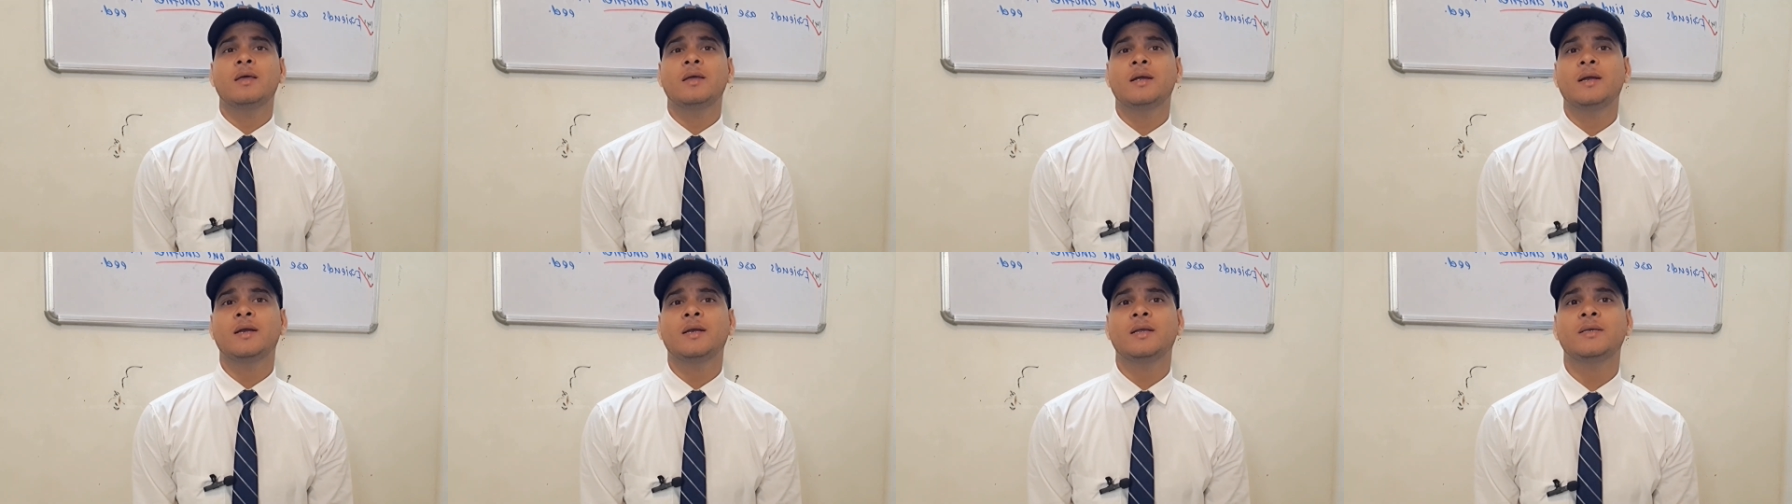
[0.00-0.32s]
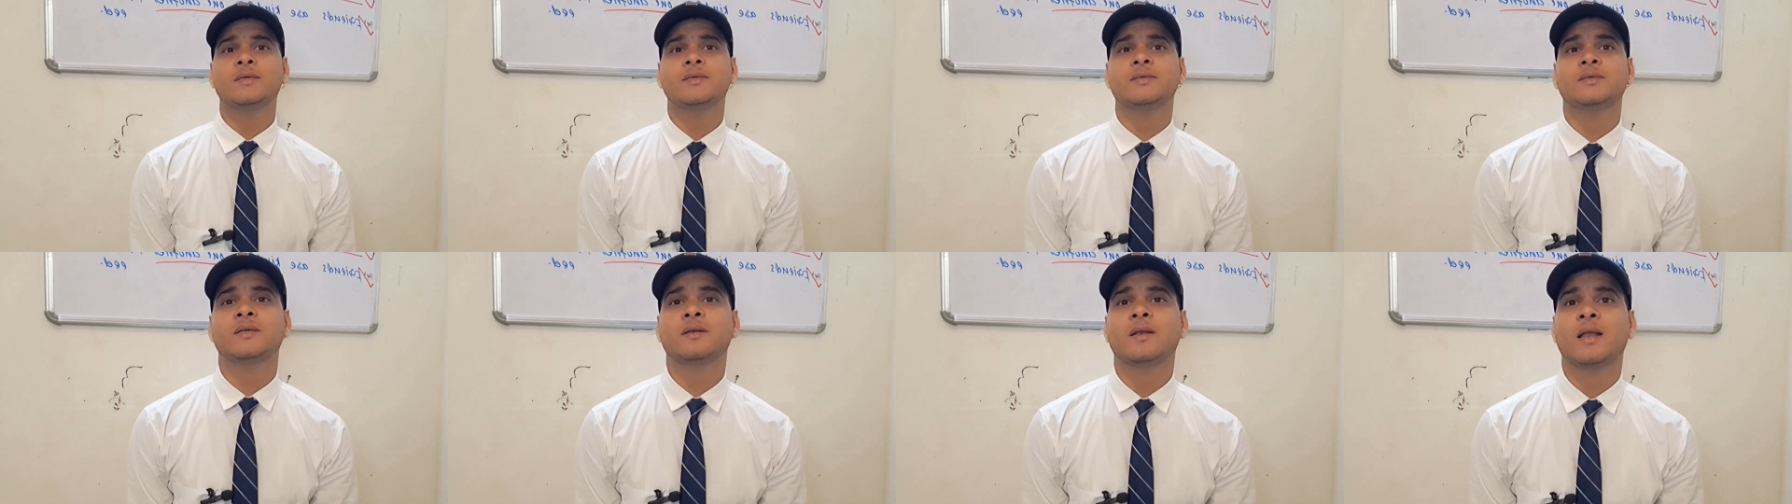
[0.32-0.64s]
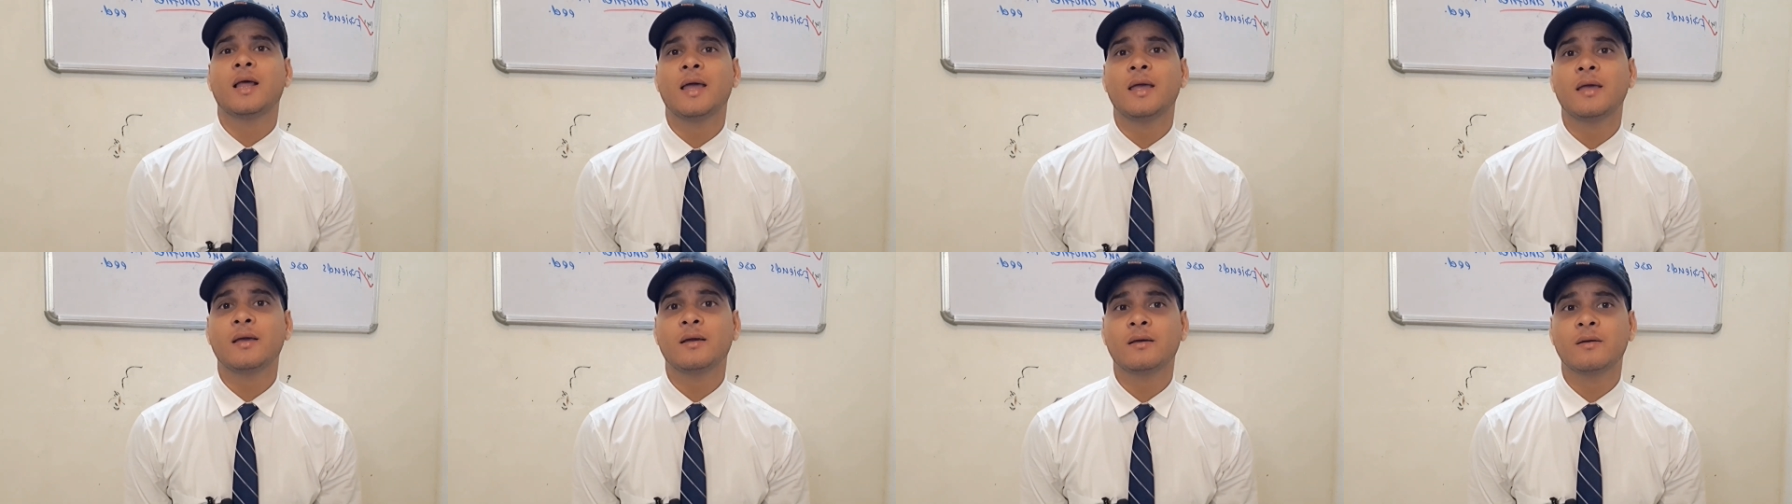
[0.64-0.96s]
It is
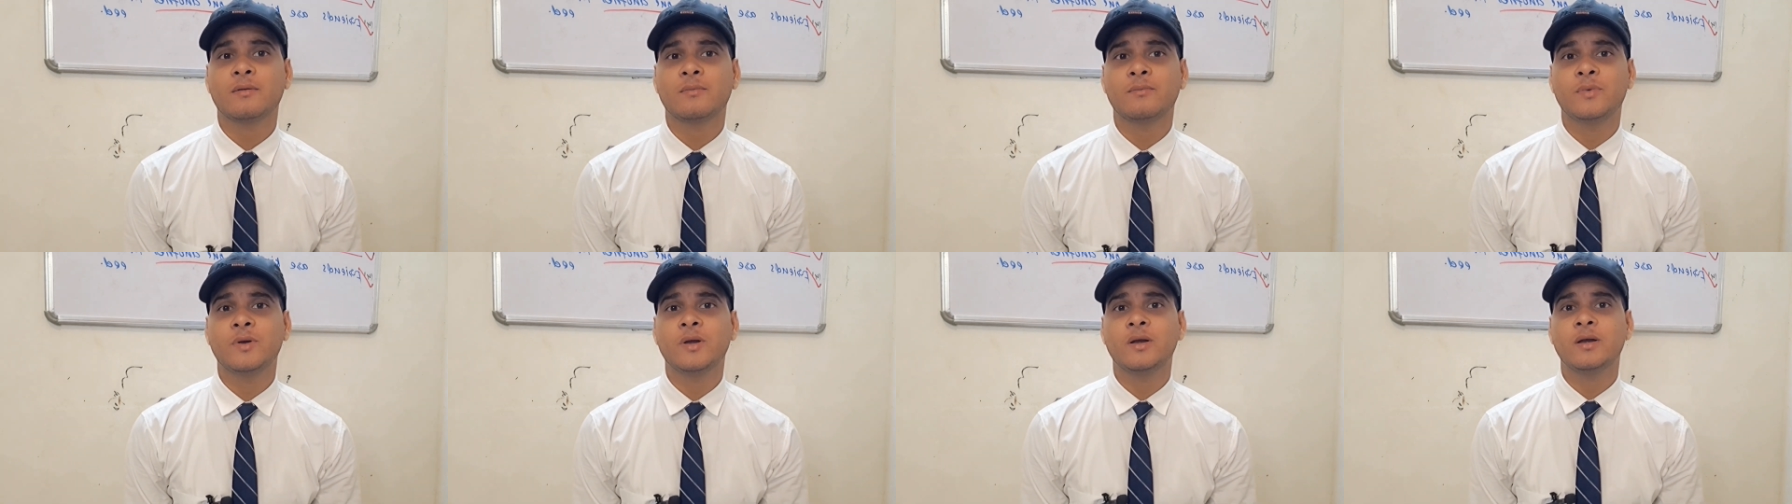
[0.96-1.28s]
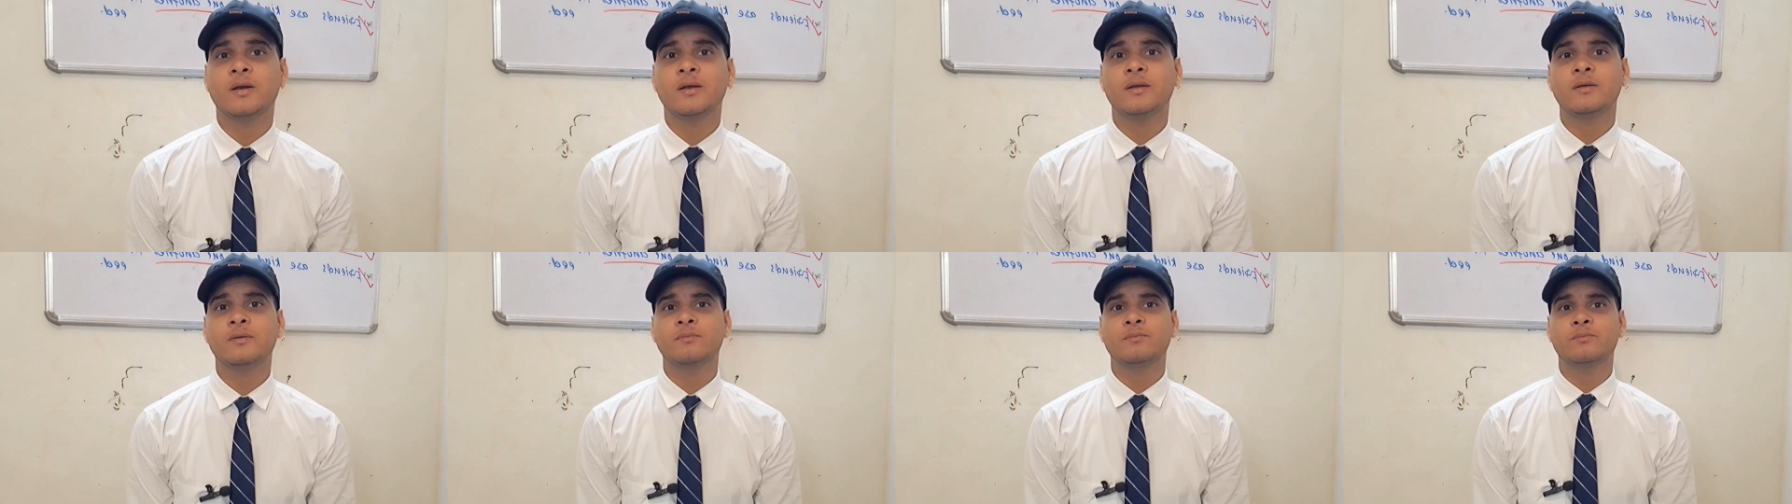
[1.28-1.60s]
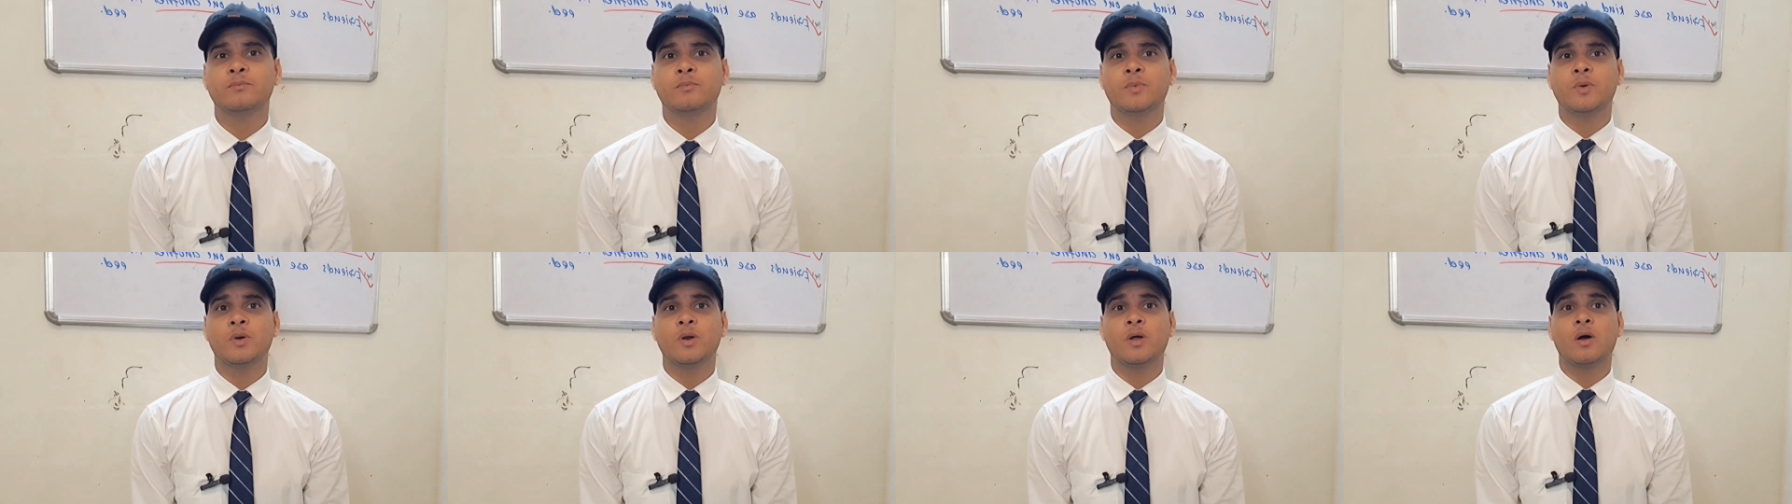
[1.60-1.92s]
like a
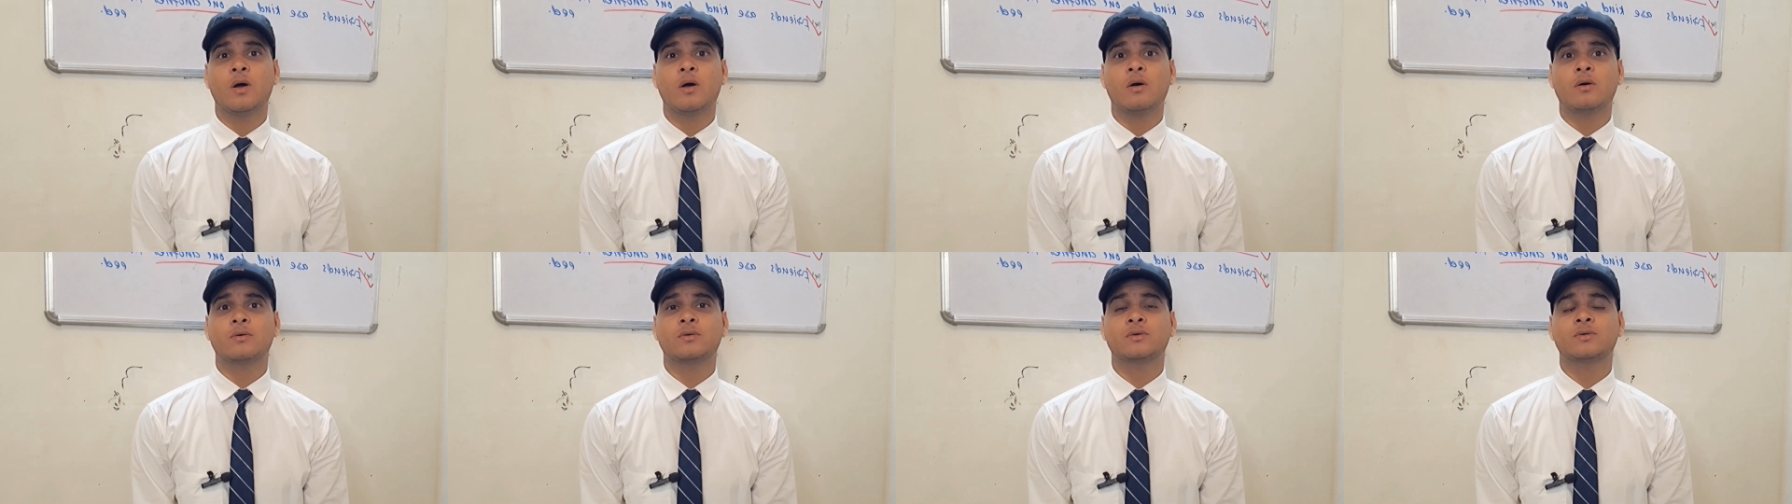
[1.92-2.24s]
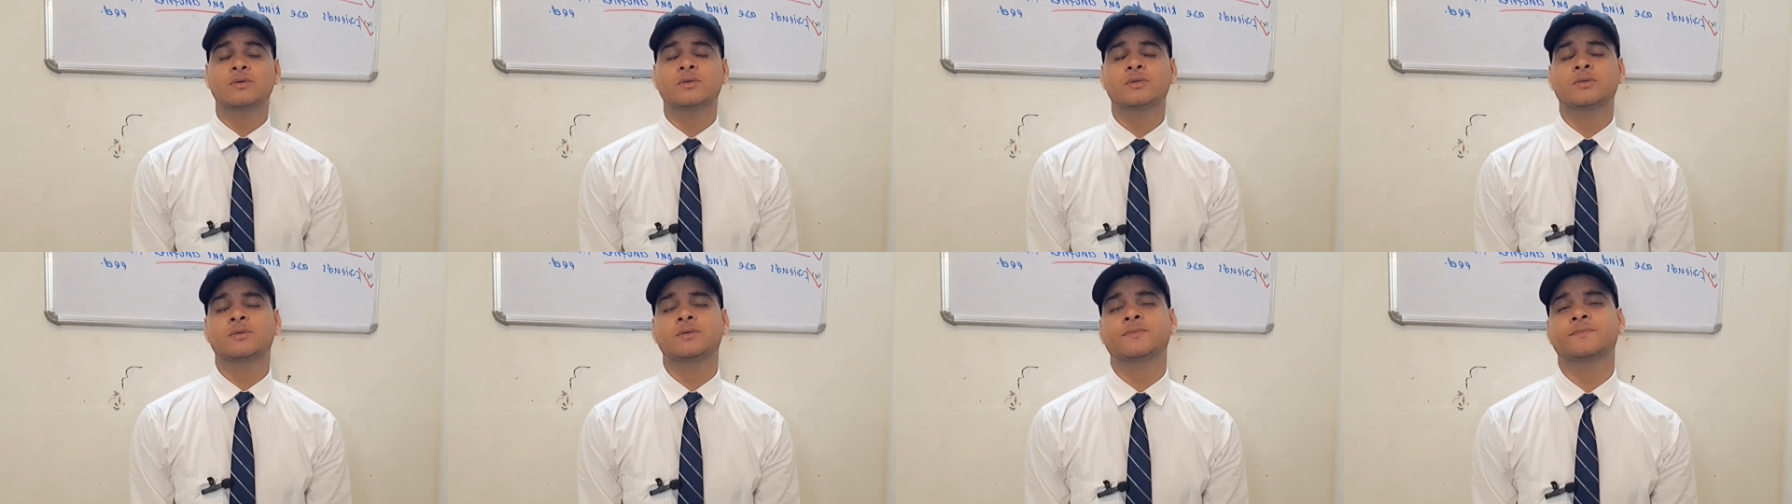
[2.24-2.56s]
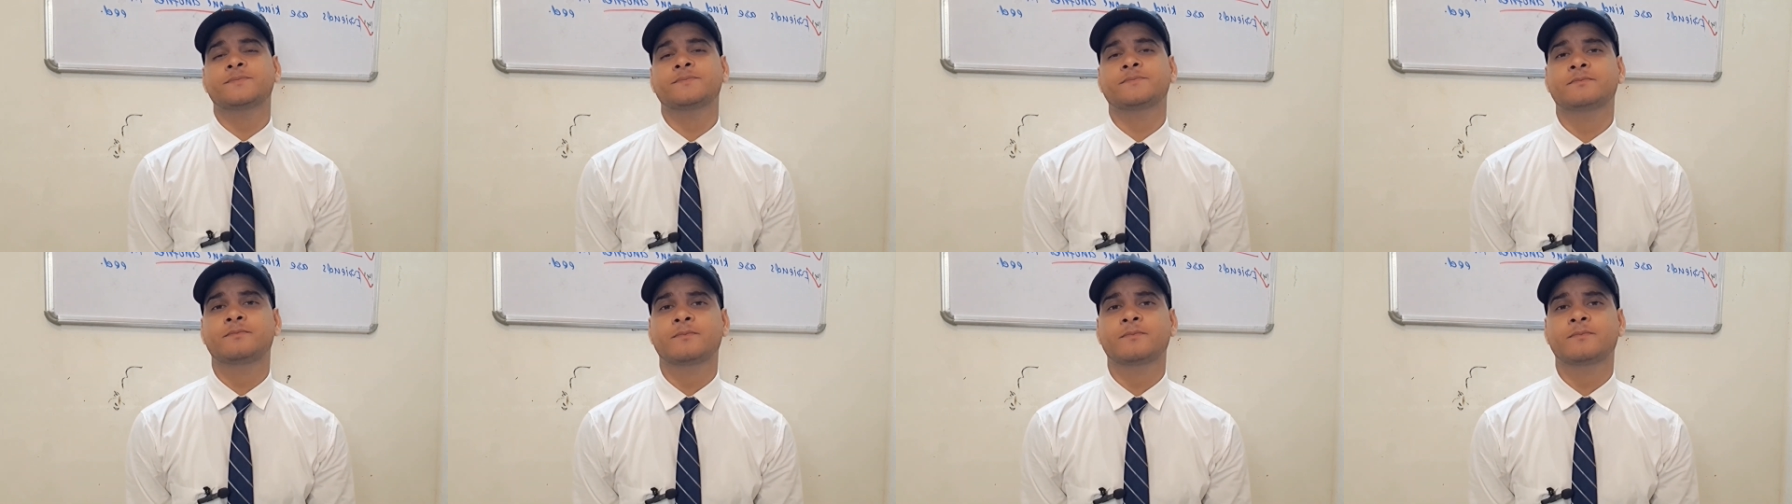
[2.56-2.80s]
building blocks,